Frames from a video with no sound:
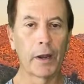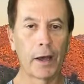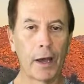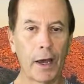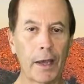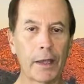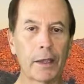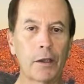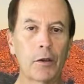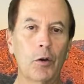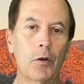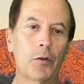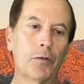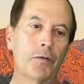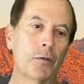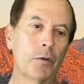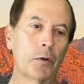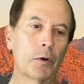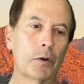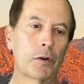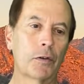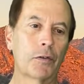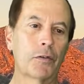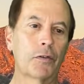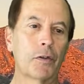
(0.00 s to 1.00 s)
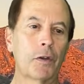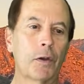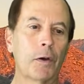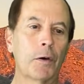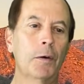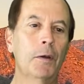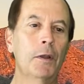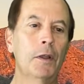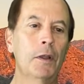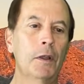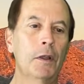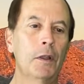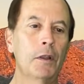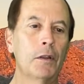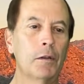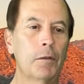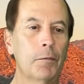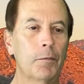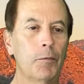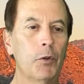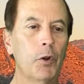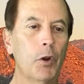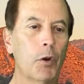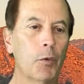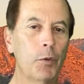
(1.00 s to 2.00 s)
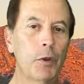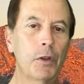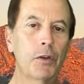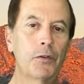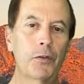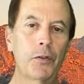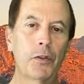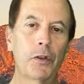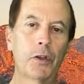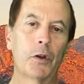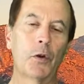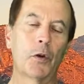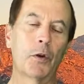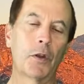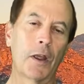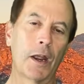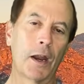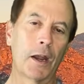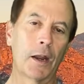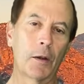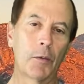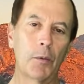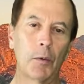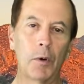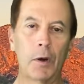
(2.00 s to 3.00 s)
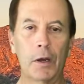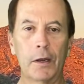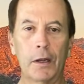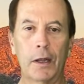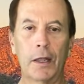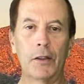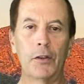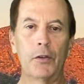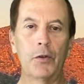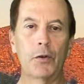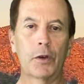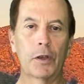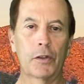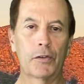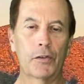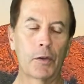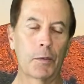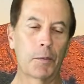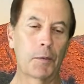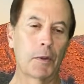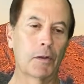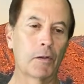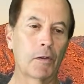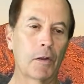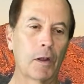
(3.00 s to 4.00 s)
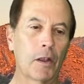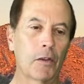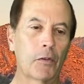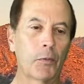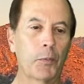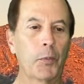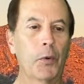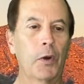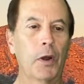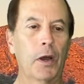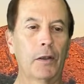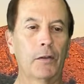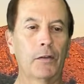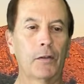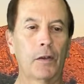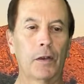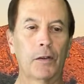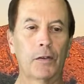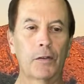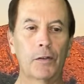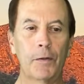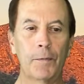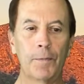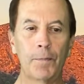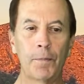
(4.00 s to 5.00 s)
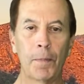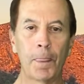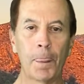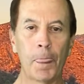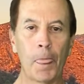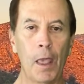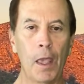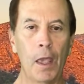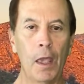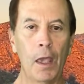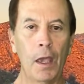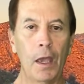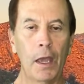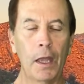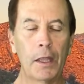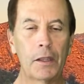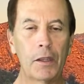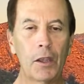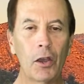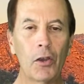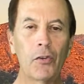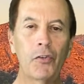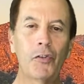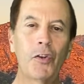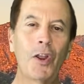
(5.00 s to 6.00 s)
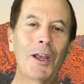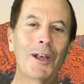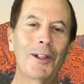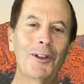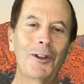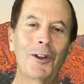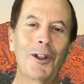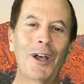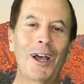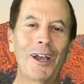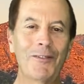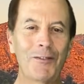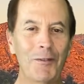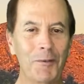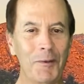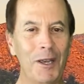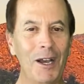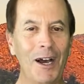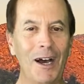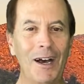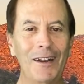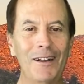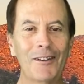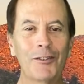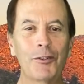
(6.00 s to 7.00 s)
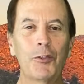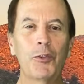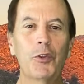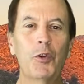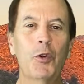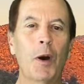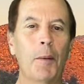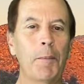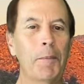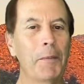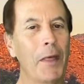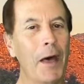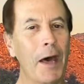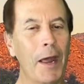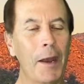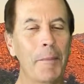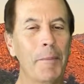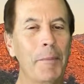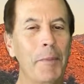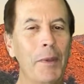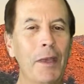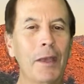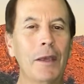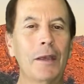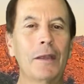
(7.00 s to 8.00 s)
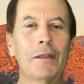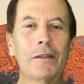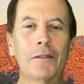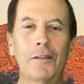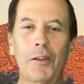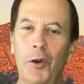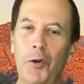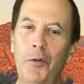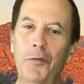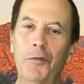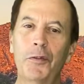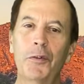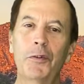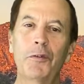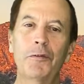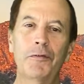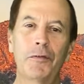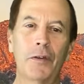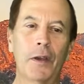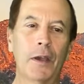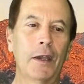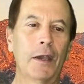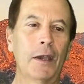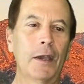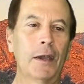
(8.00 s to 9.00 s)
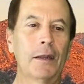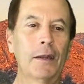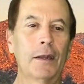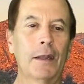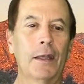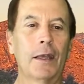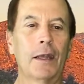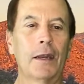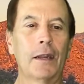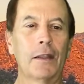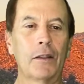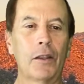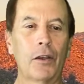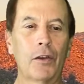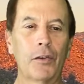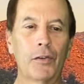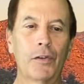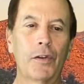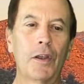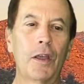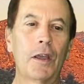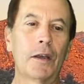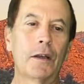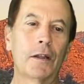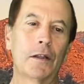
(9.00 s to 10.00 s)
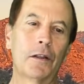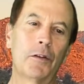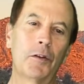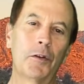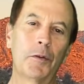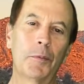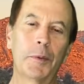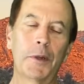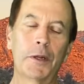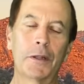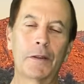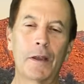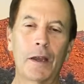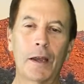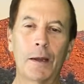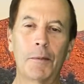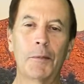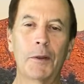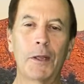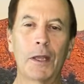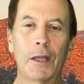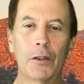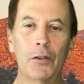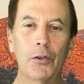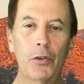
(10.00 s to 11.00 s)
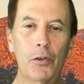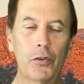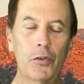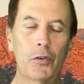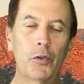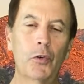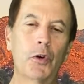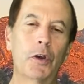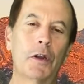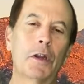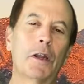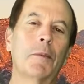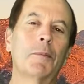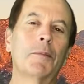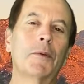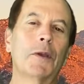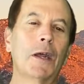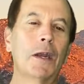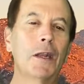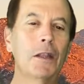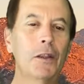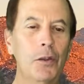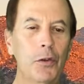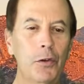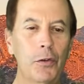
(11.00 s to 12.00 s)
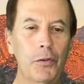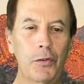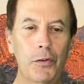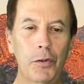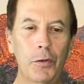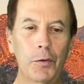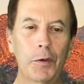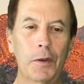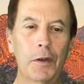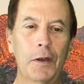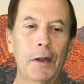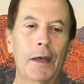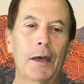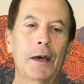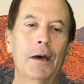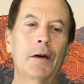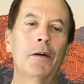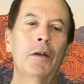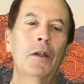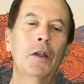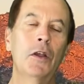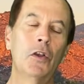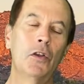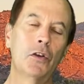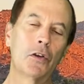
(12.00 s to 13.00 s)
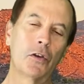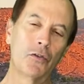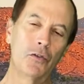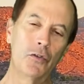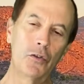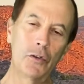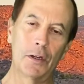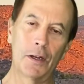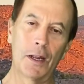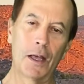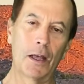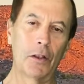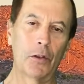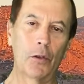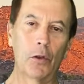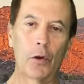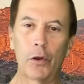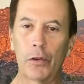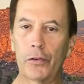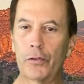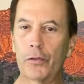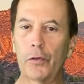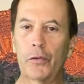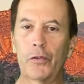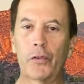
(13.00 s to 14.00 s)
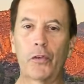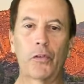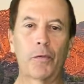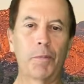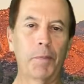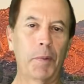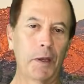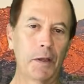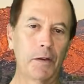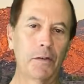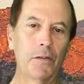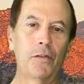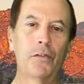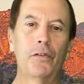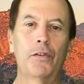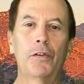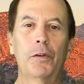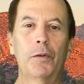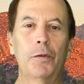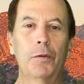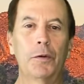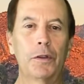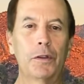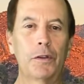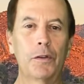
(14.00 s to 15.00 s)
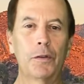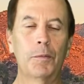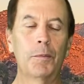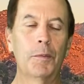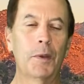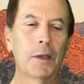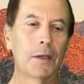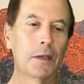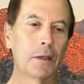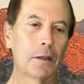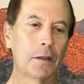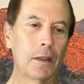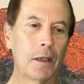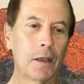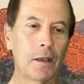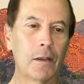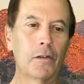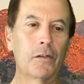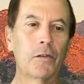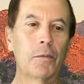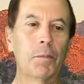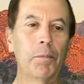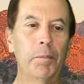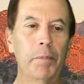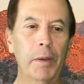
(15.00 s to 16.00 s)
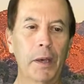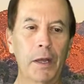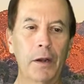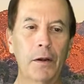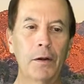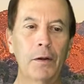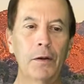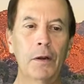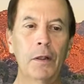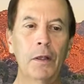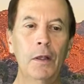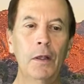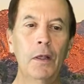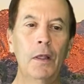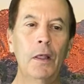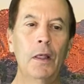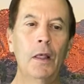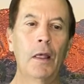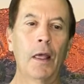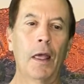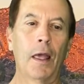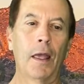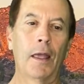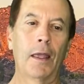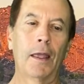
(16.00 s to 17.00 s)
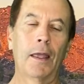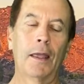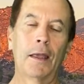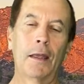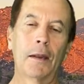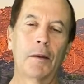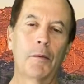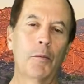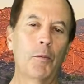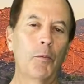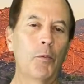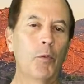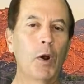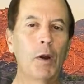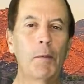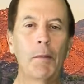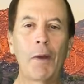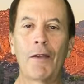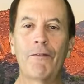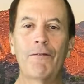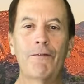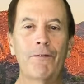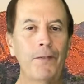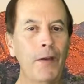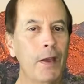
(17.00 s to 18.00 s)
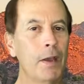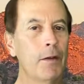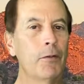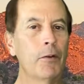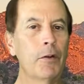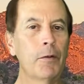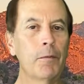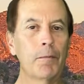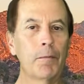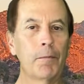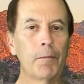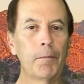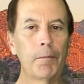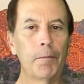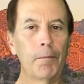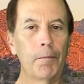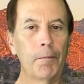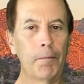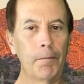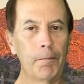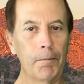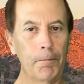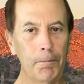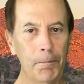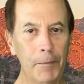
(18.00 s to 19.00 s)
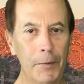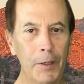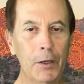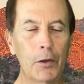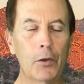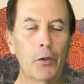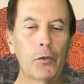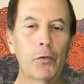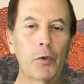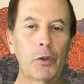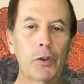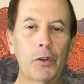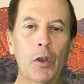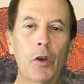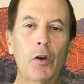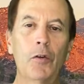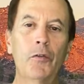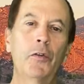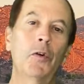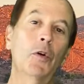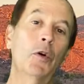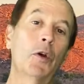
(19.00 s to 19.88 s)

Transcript: I go for. So, you know, reach for the organic one and you'll get something that's less processed. It does take a little, I have to be honest with you, I'm not a big tofu fan, and it does take a little bit of time to get used to it, and I'm getting used to it now because you can add all sorts of spices to it to make it taste better. And one of my favorite meals with tofu,